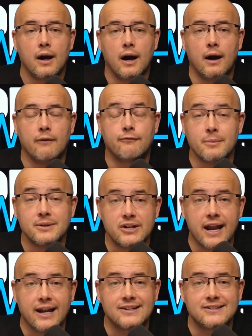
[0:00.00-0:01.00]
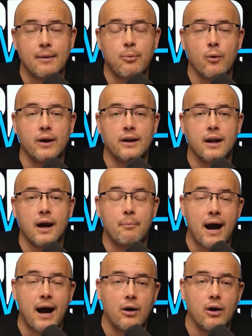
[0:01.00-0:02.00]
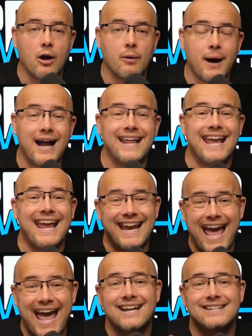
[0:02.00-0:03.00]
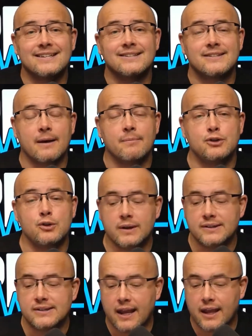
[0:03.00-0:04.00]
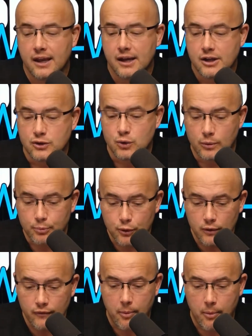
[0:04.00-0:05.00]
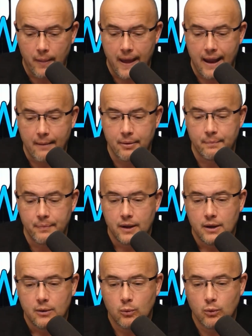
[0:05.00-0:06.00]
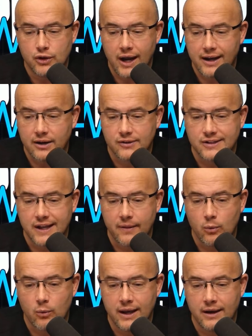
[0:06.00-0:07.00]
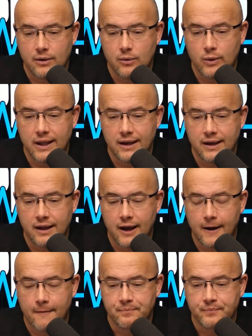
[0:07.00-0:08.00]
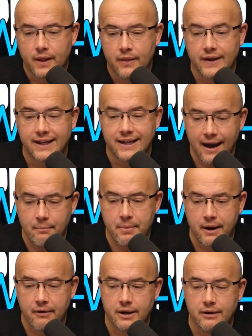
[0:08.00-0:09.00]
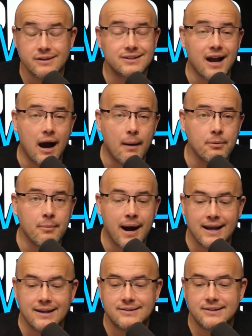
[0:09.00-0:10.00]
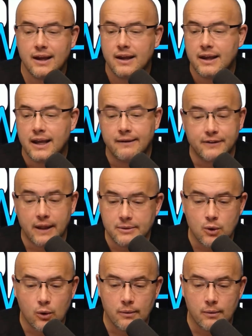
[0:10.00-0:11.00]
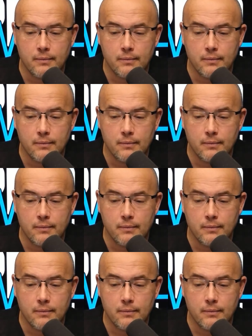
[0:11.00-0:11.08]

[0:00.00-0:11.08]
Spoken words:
from a genetic standpoint about our body and action steps you can take to improve upon that. But you got to understand that when the gut barrier is compromised, inflammatory